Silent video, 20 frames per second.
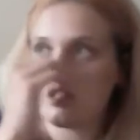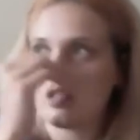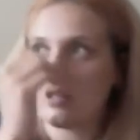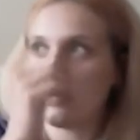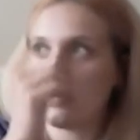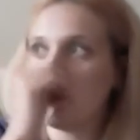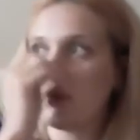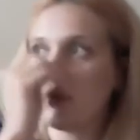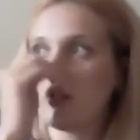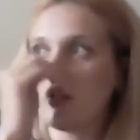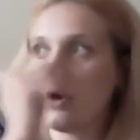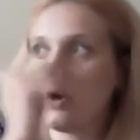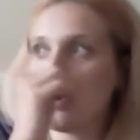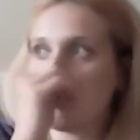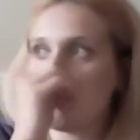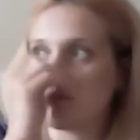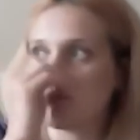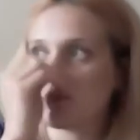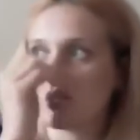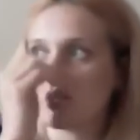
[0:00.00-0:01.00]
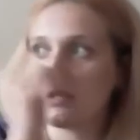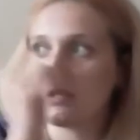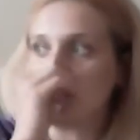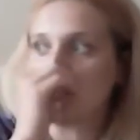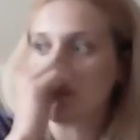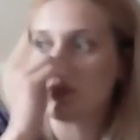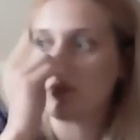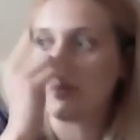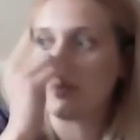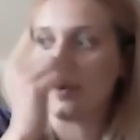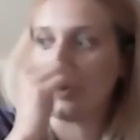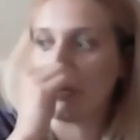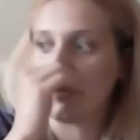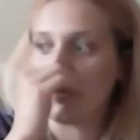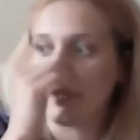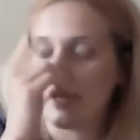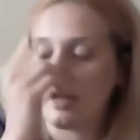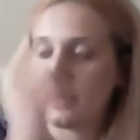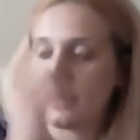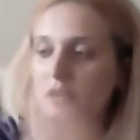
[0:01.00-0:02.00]
In one of the homes I used to
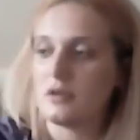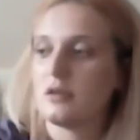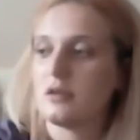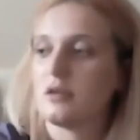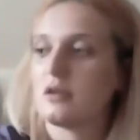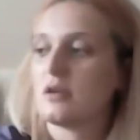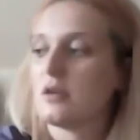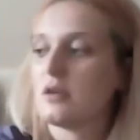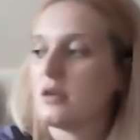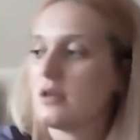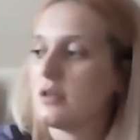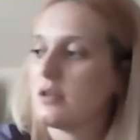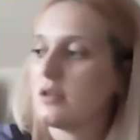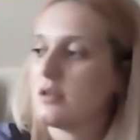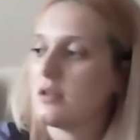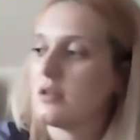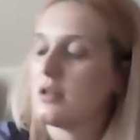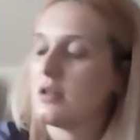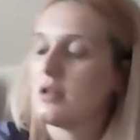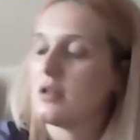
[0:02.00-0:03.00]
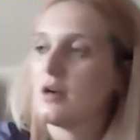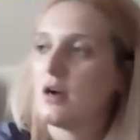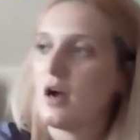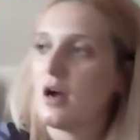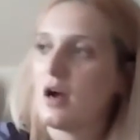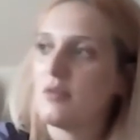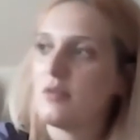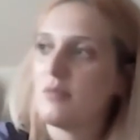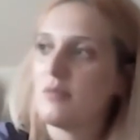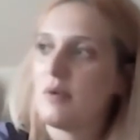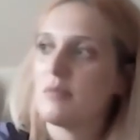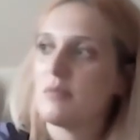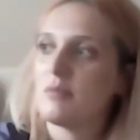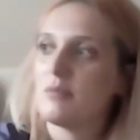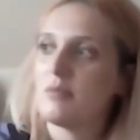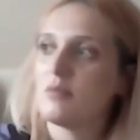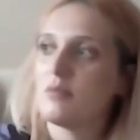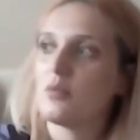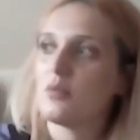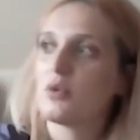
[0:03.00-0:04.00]
work in, I
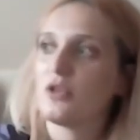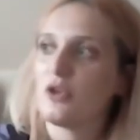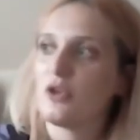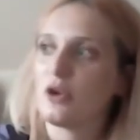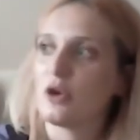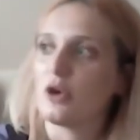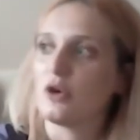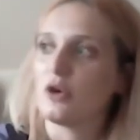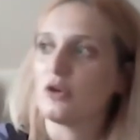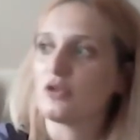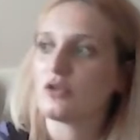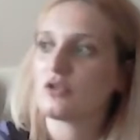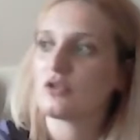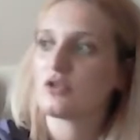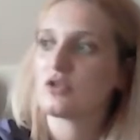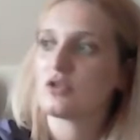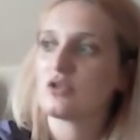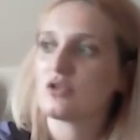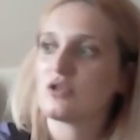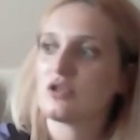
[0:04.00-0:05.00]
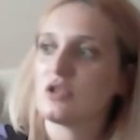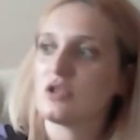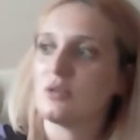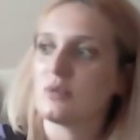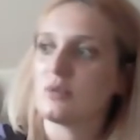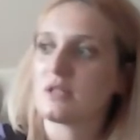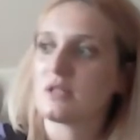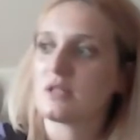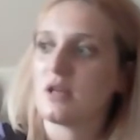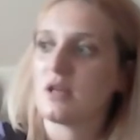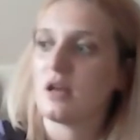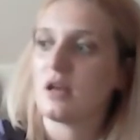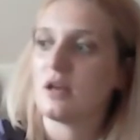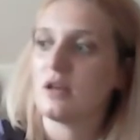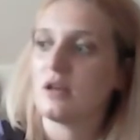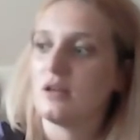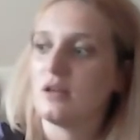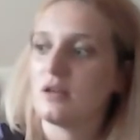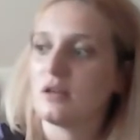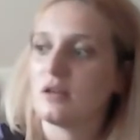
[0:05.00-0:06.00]
remember one of the girls, she would
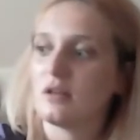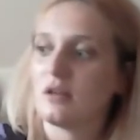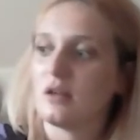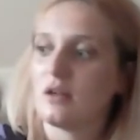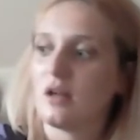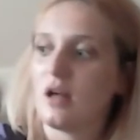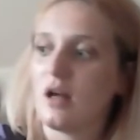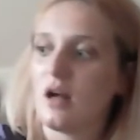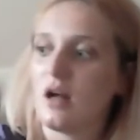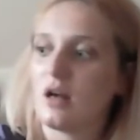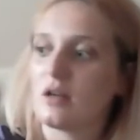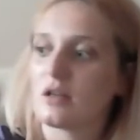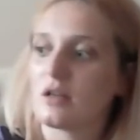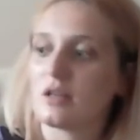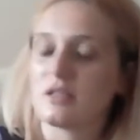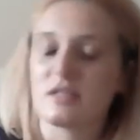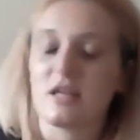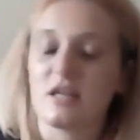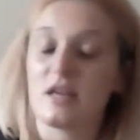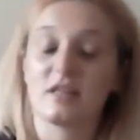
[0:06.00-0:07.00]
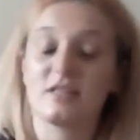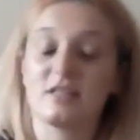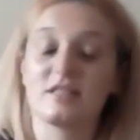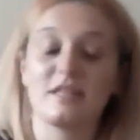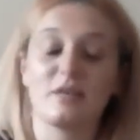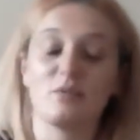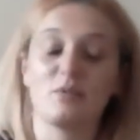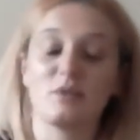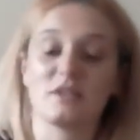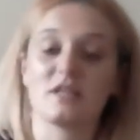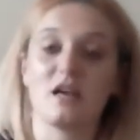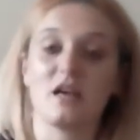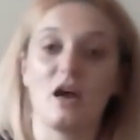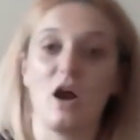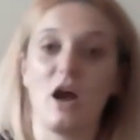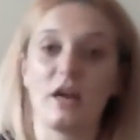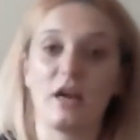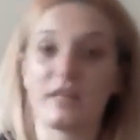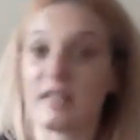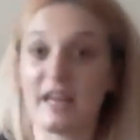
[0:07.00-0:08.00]
say, because it was,
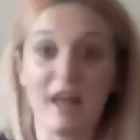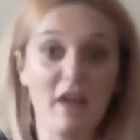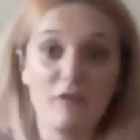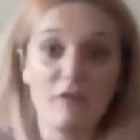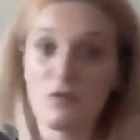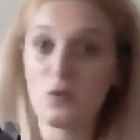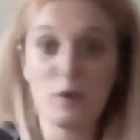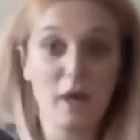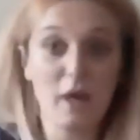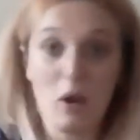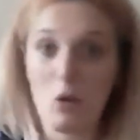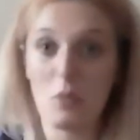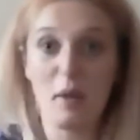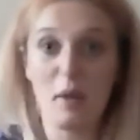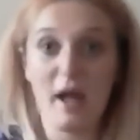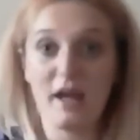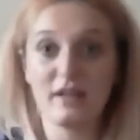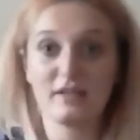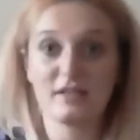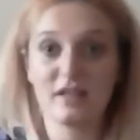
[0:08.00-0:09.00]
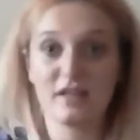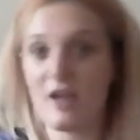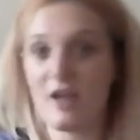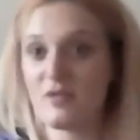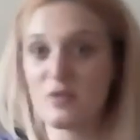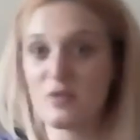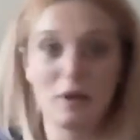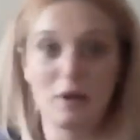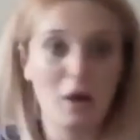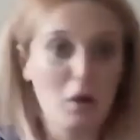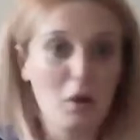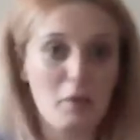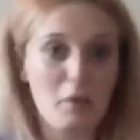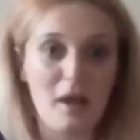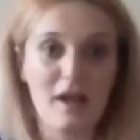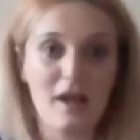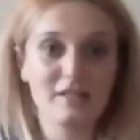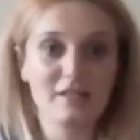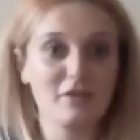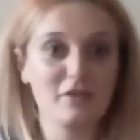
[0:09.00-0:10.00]
get everyone out of bed, everyone out of
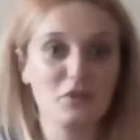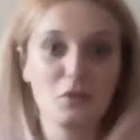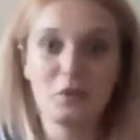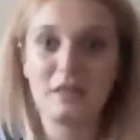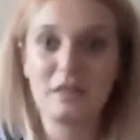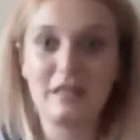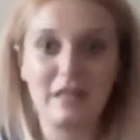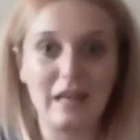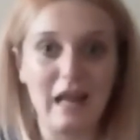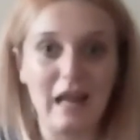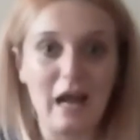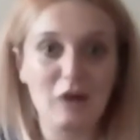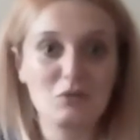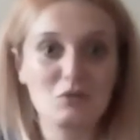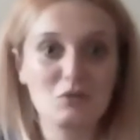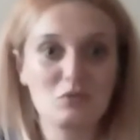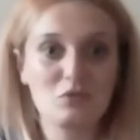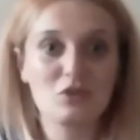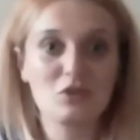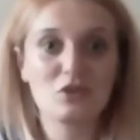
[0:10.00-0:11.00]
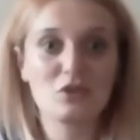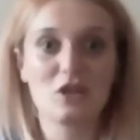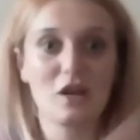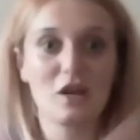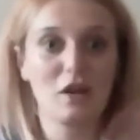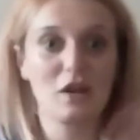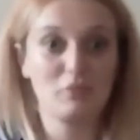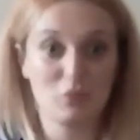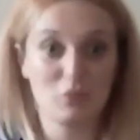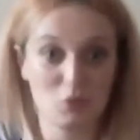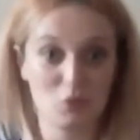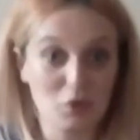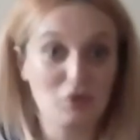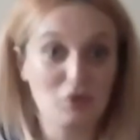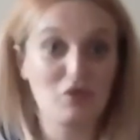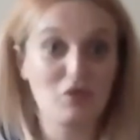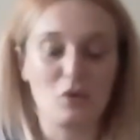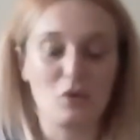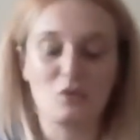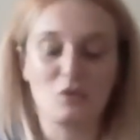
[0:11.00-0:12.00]
bed, everyone in the lounge. It was one
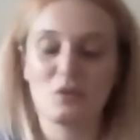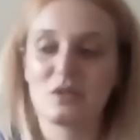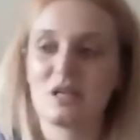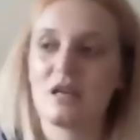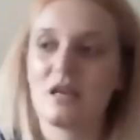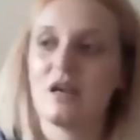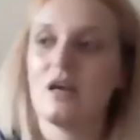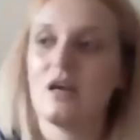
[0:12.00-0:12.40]
of those.